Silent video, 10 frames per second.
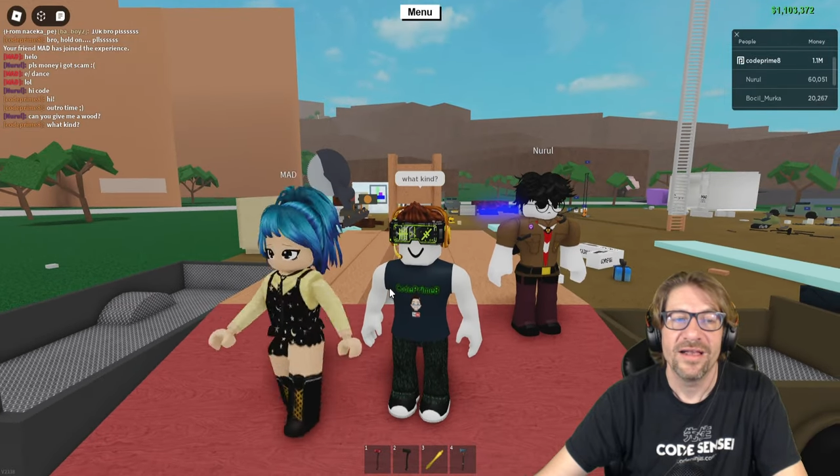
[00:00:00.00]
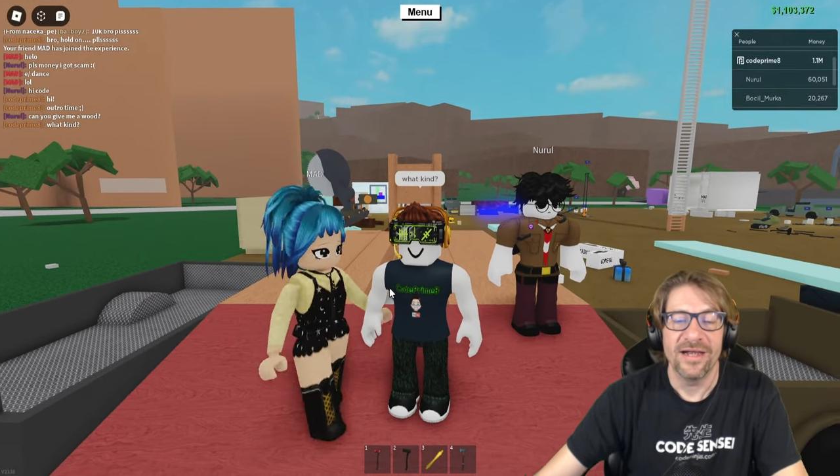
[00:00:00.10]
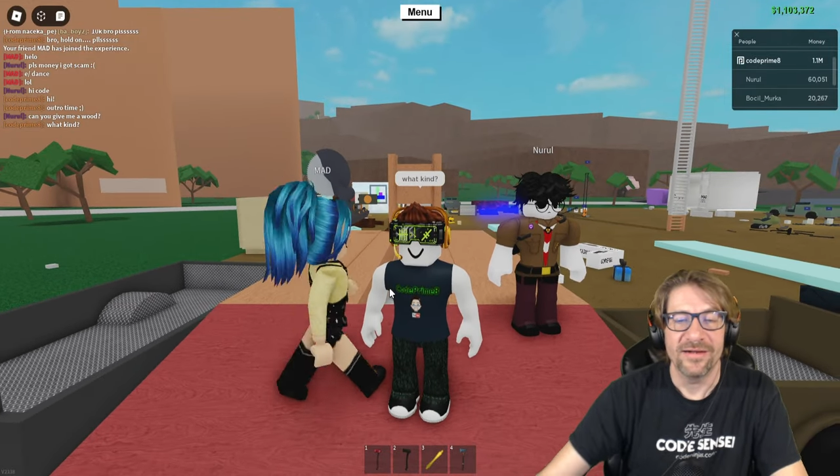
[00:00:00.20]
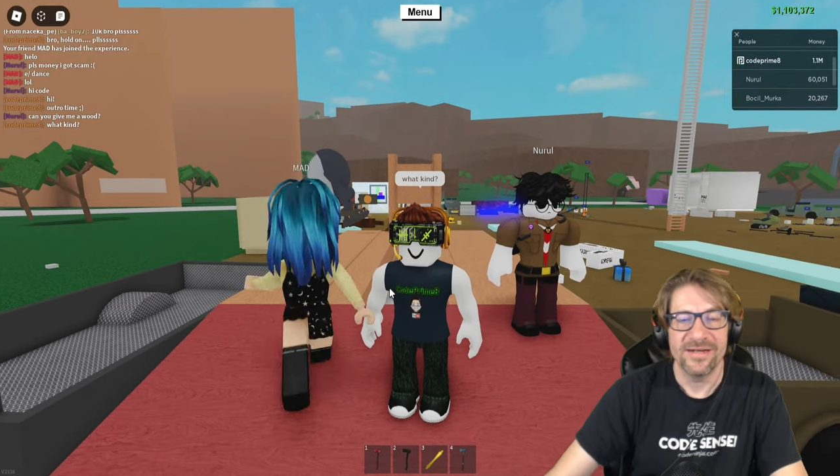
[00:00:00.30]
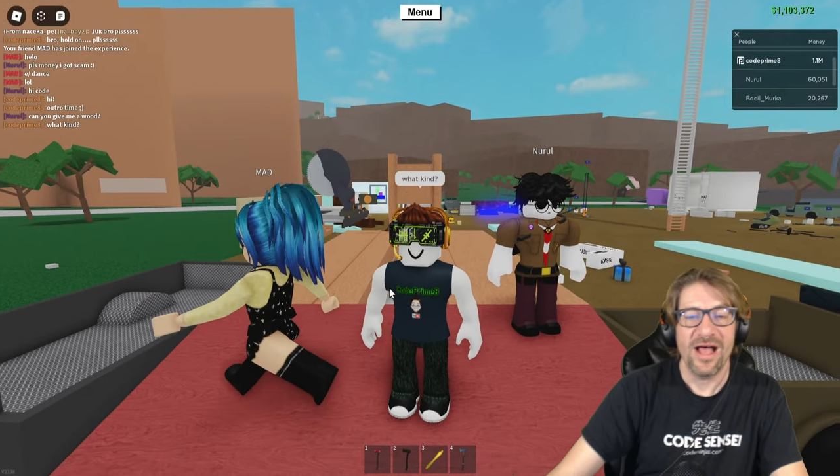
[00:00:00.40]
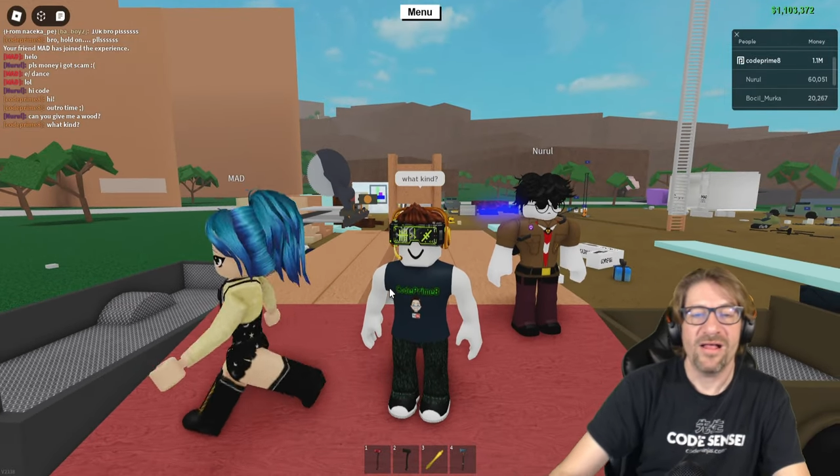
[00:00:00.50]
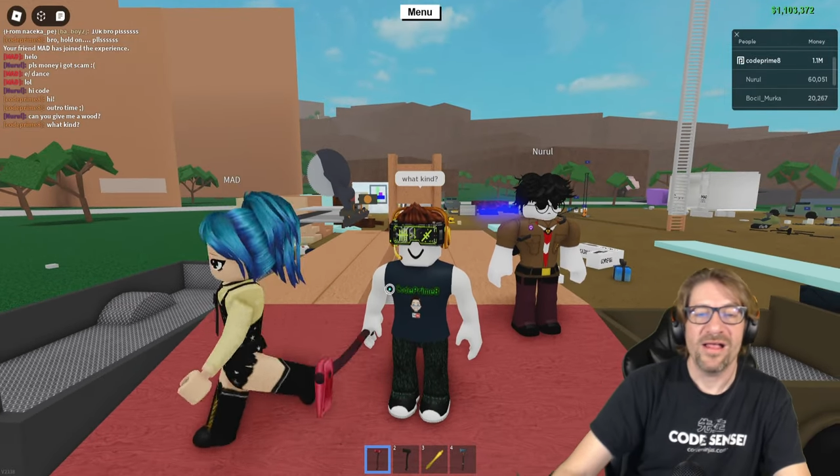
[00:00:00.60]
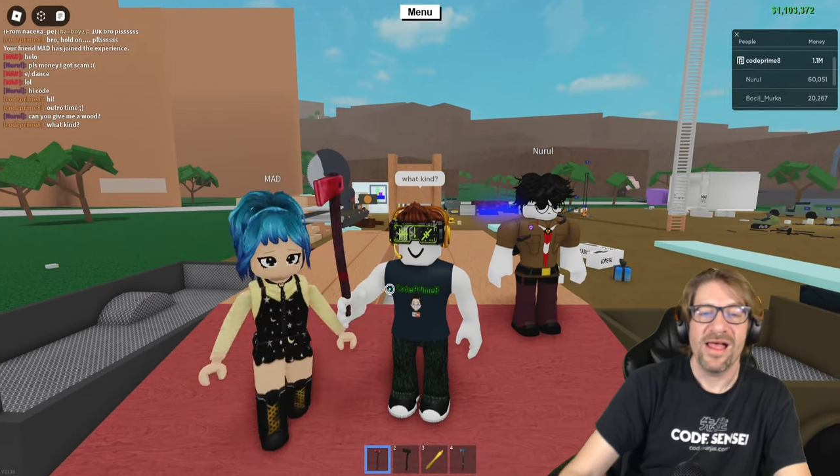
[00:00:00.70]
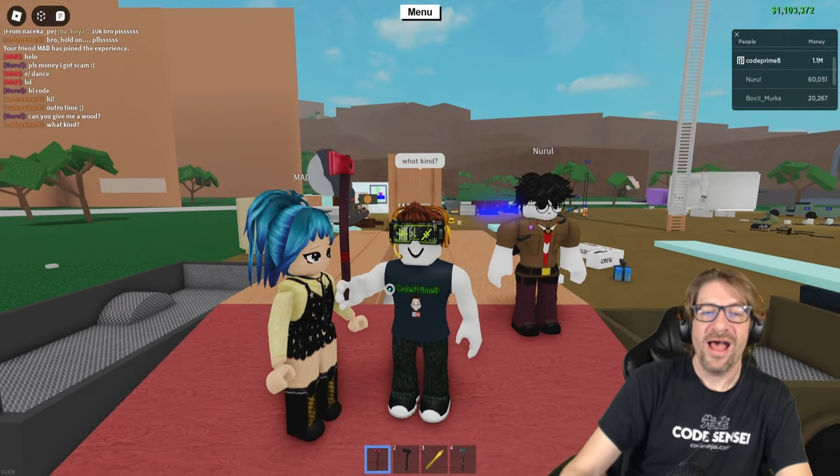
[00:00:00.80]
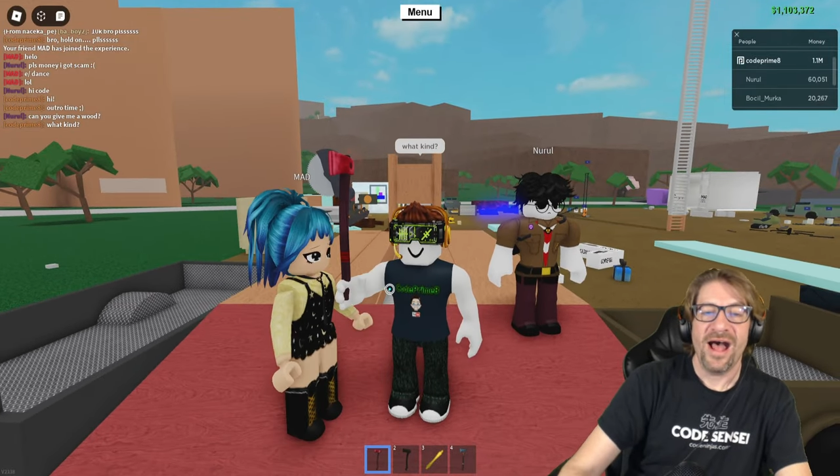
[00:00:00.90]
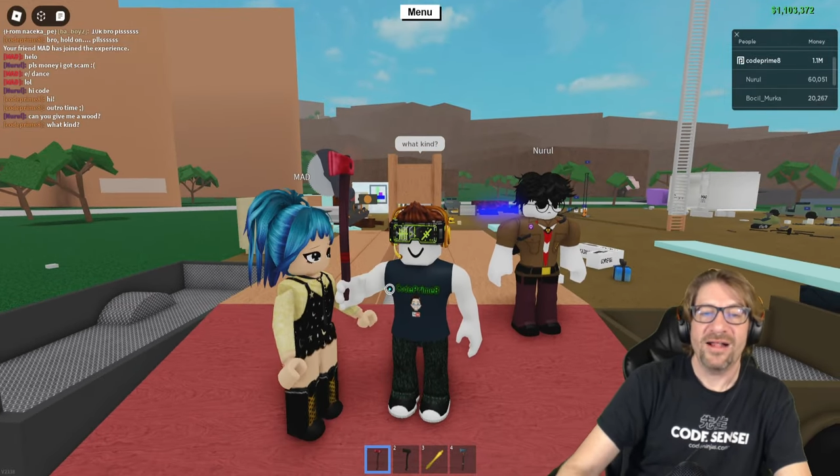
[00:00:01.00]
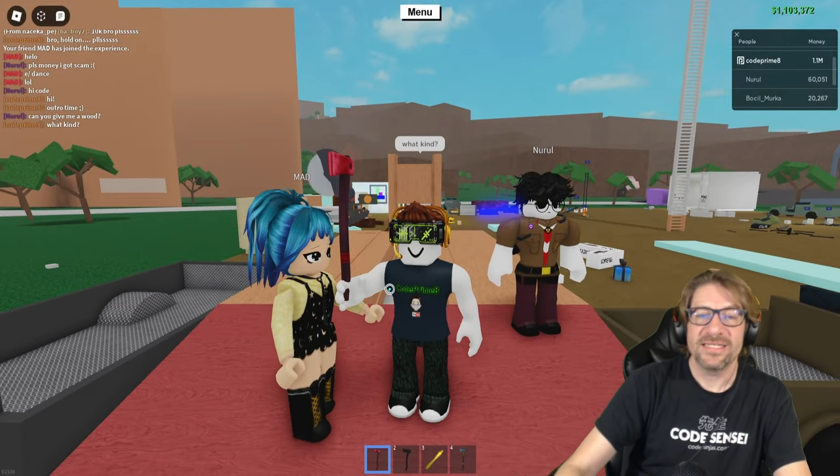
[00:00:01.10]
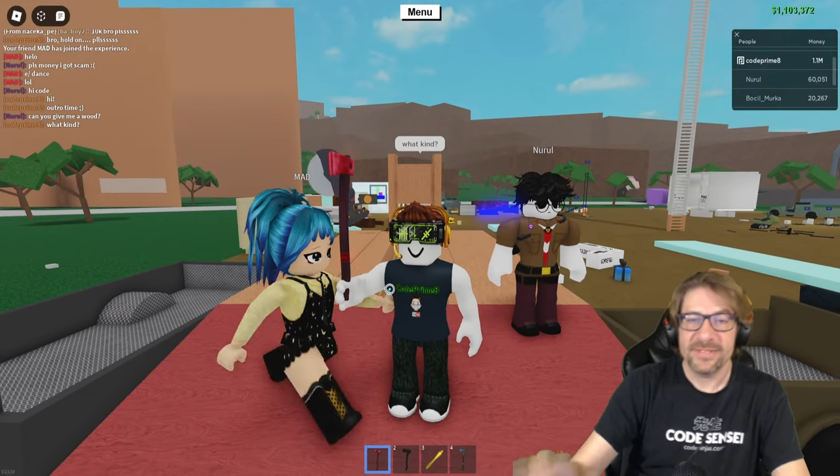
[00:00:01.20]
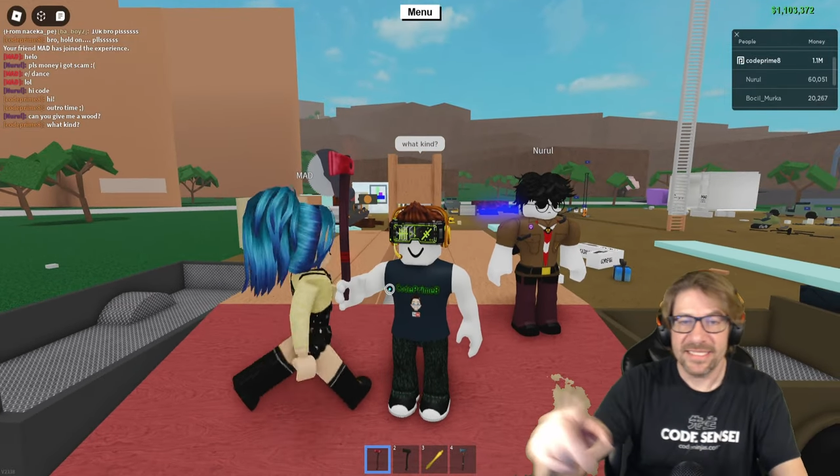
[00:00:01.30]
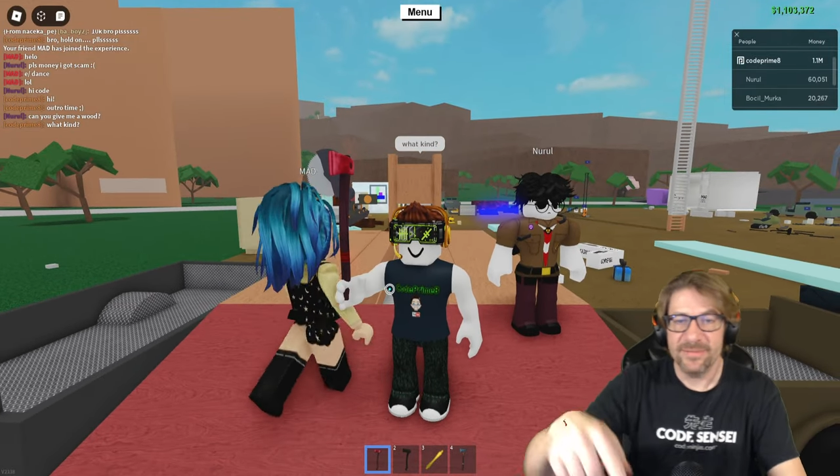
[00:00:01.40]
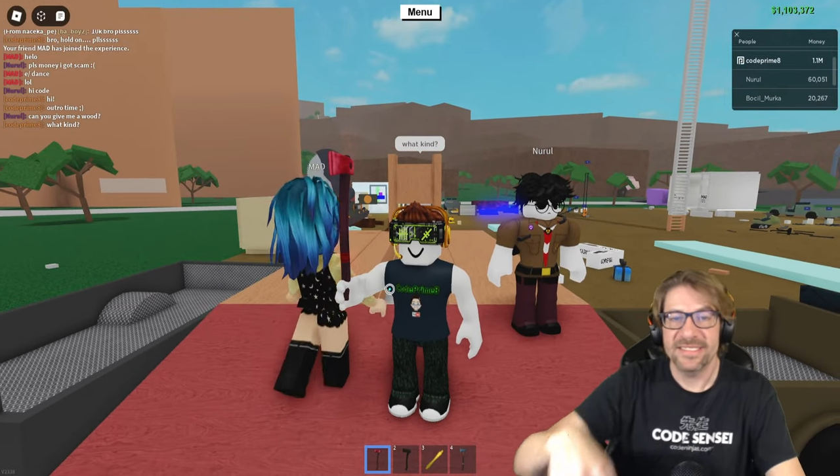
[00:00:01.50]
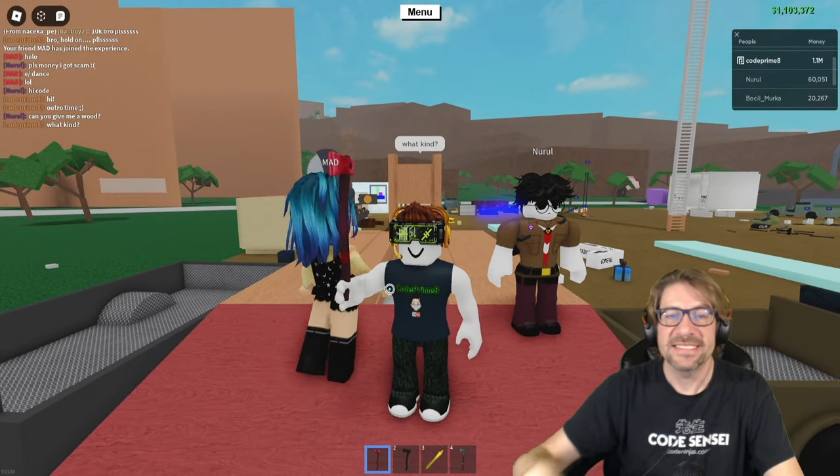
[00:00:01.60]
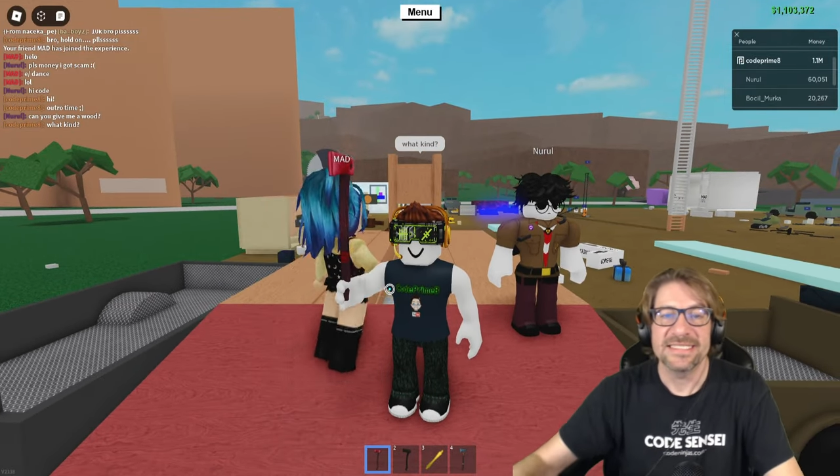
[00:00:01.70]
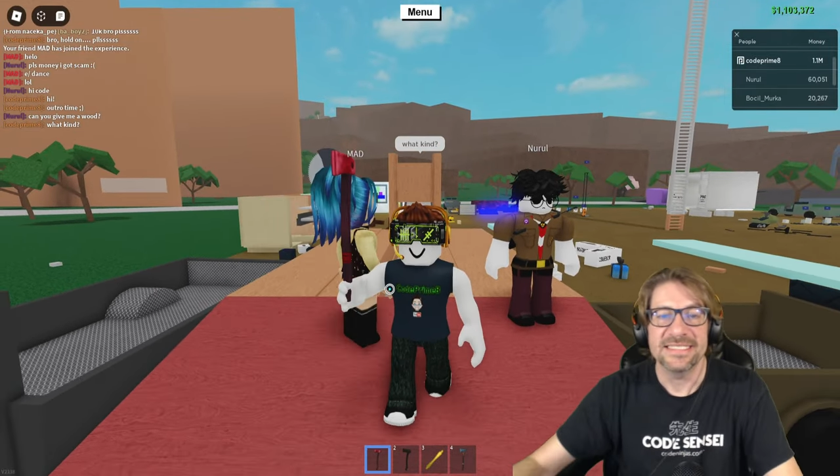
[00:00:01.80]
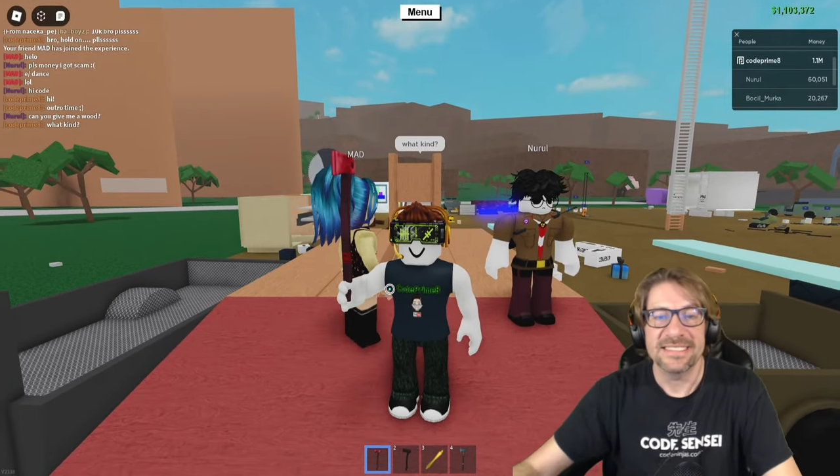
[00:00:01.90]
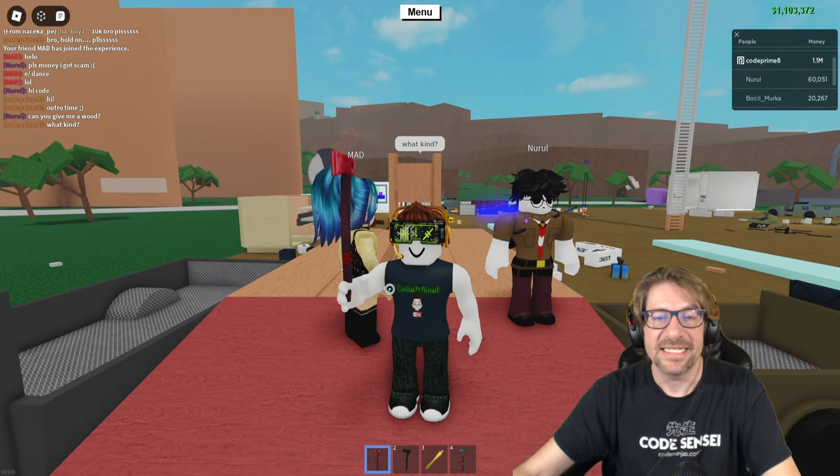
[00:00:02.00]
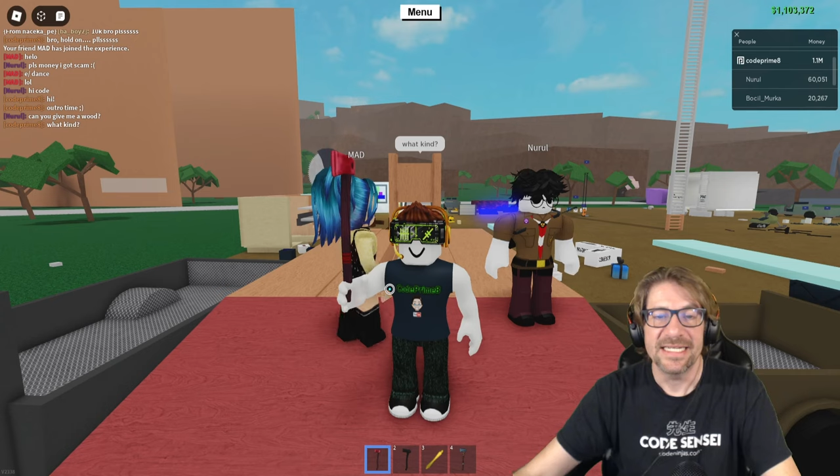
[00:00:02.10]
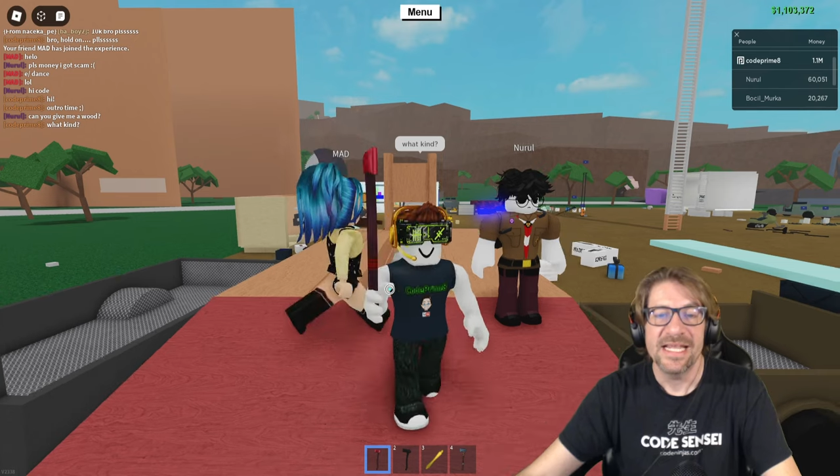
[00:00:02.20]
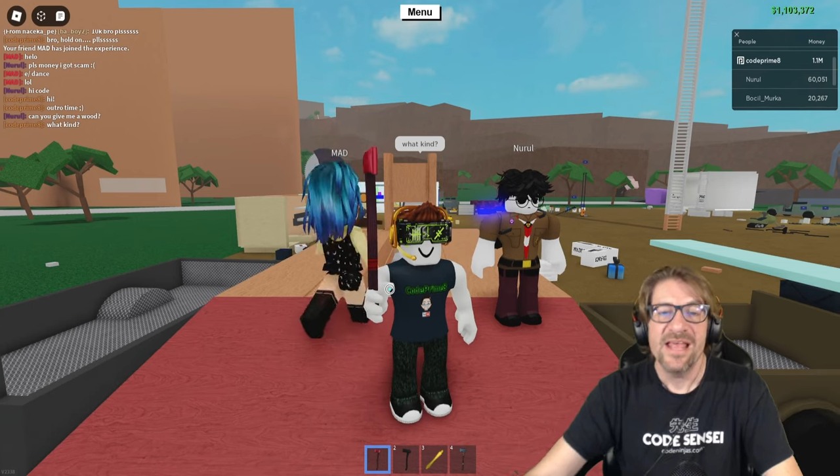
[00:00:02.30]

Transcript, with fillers: here. I'll I'll deal with him in just a second.